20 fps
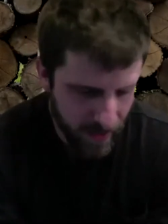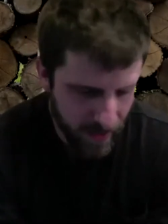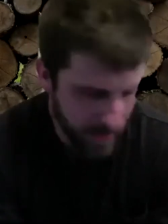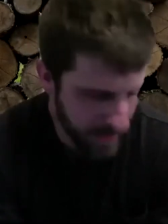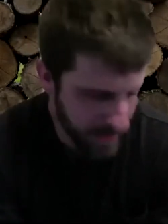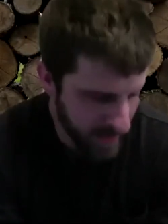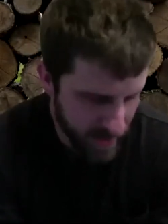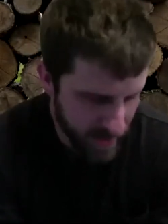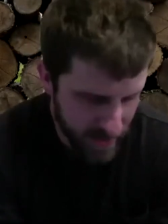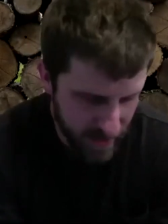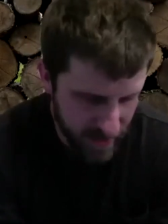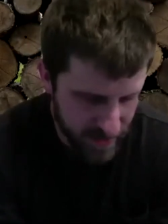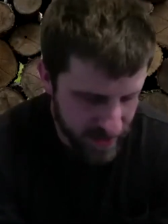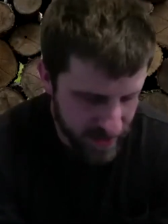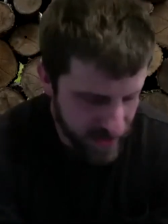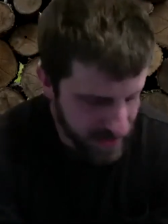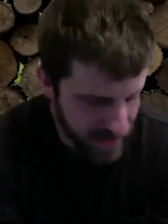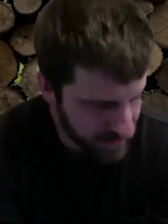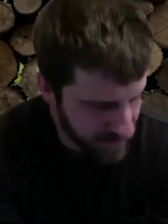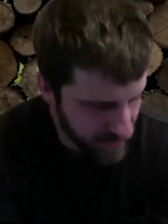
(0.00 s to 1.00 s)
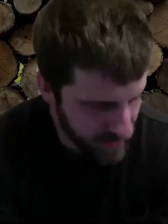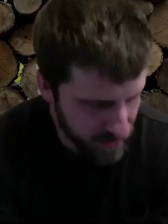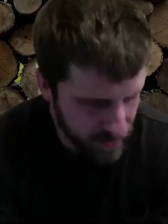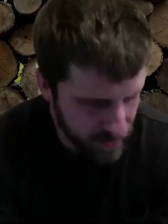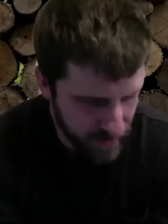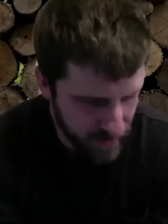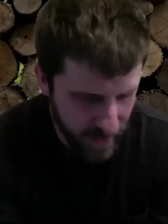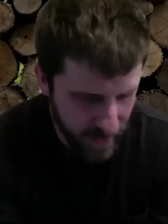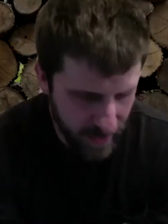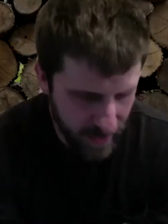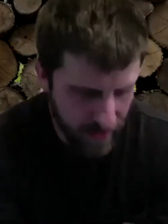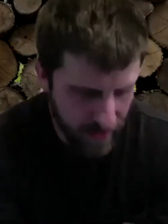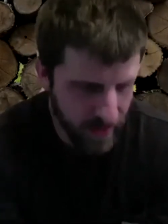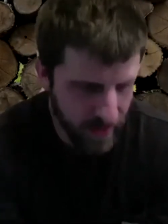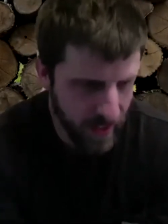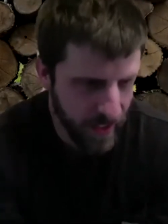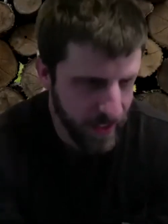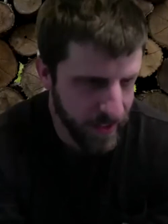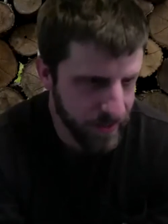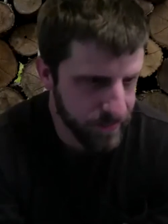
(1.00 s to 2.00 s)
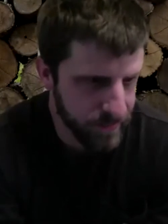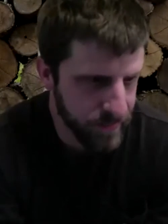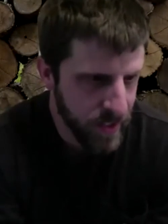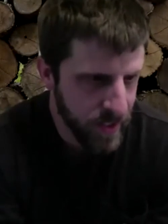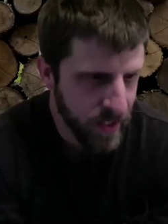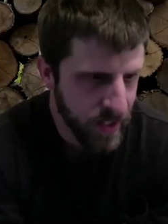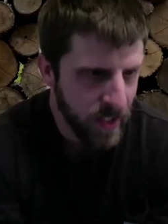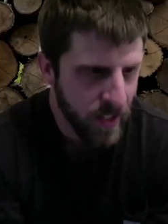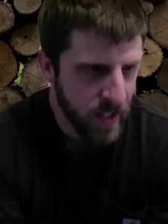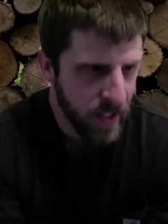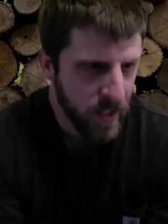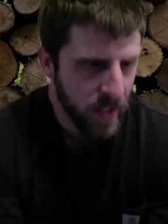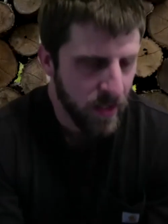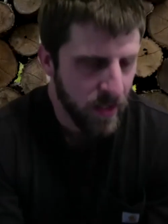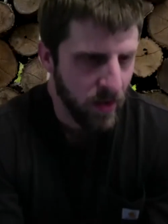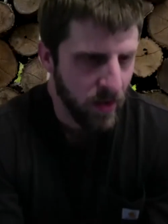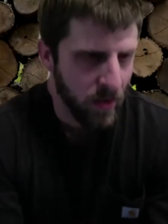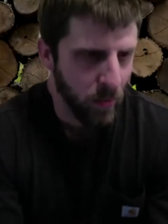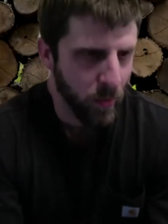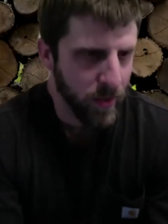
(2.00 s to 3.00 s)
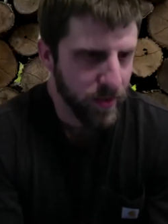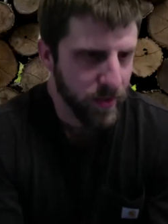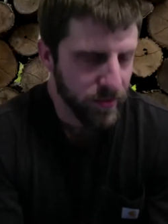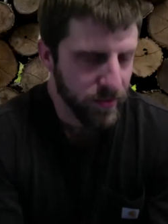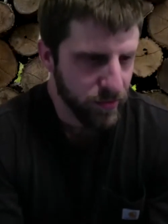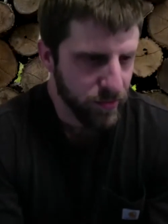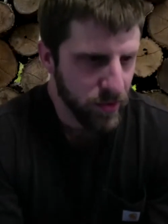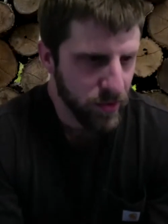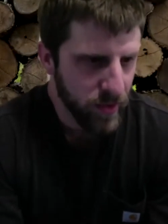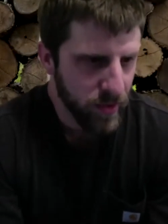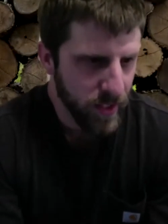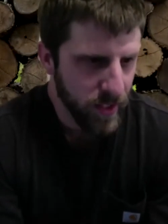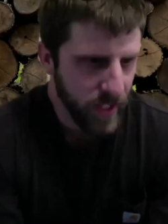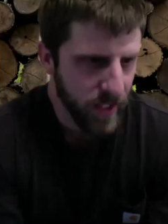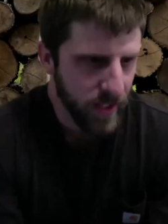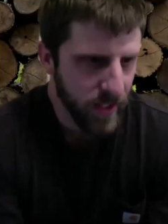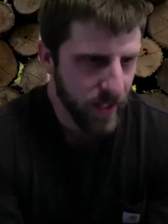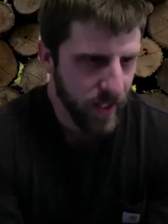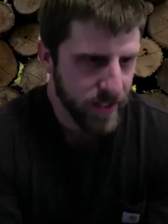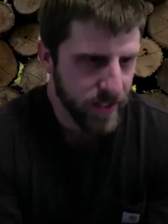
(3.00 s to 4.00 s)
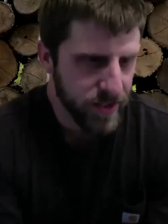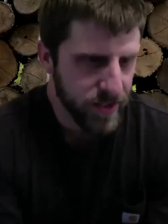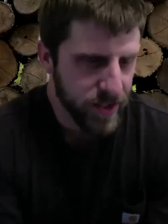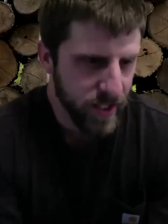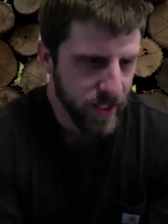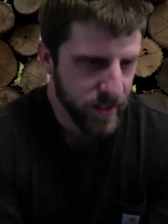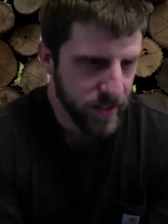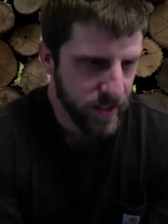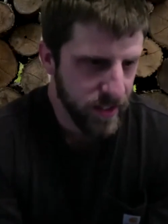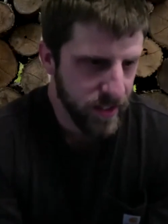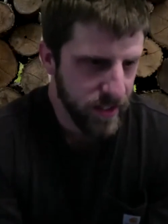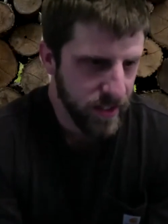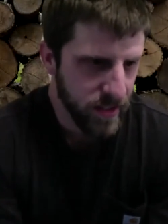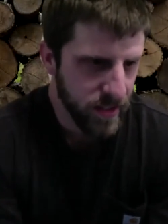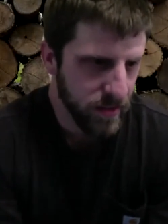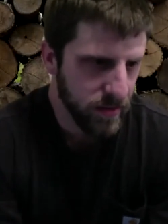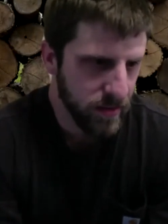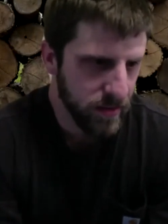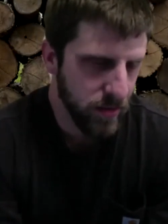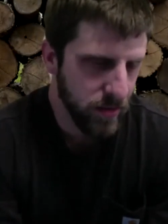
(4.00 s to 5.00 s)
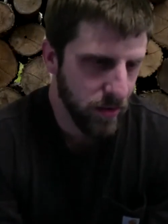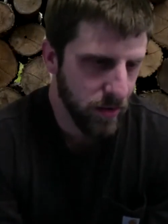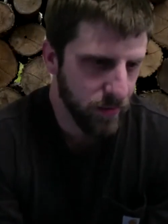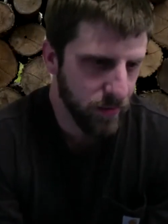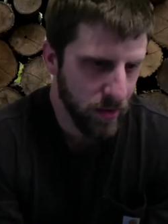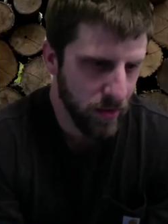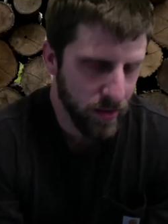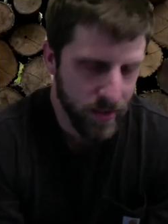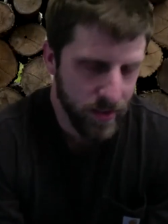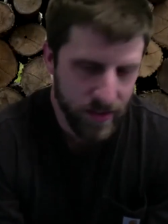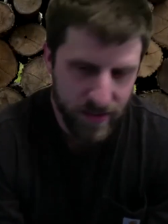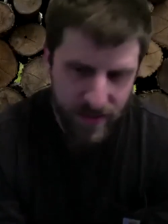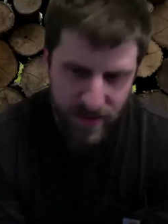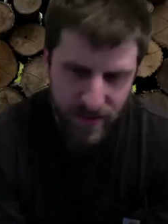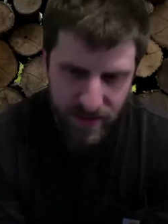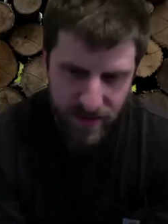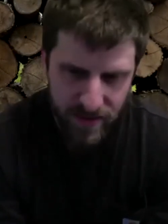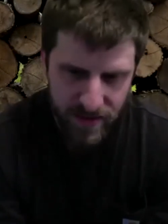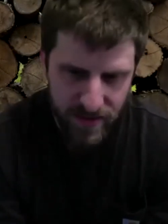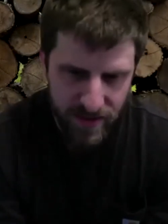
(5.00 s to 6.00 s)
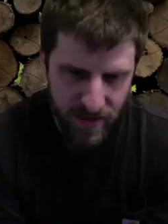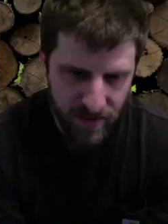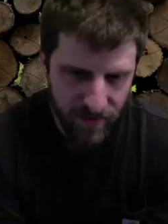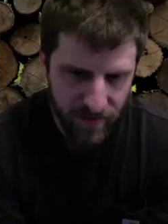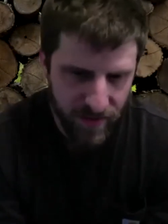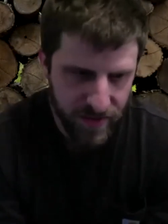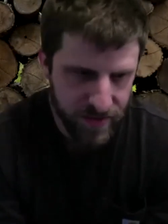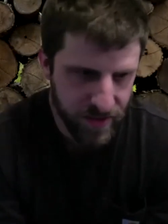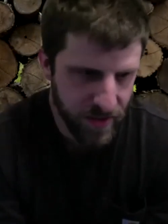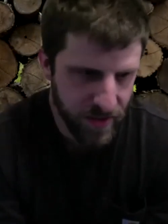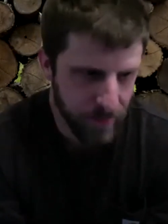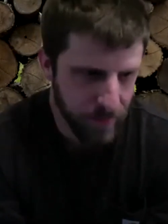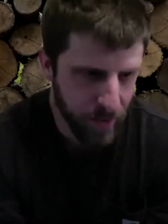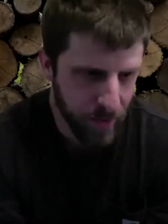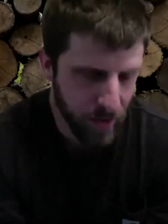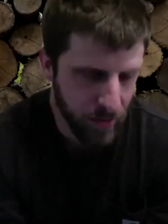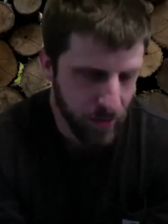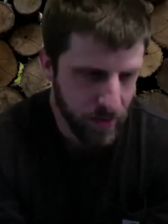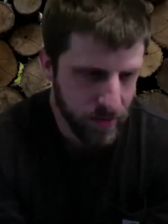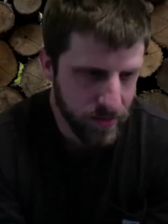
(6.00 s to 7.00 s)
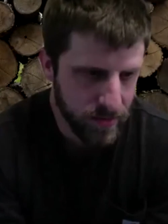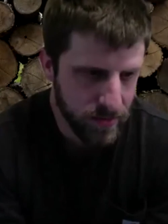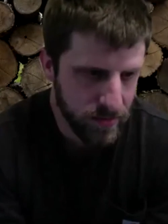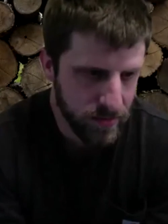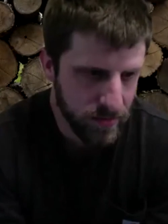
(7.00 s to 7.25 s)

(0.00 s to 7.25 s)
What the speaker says: I mean, I did a test fit and I went through and I checked the overall consistency of each component.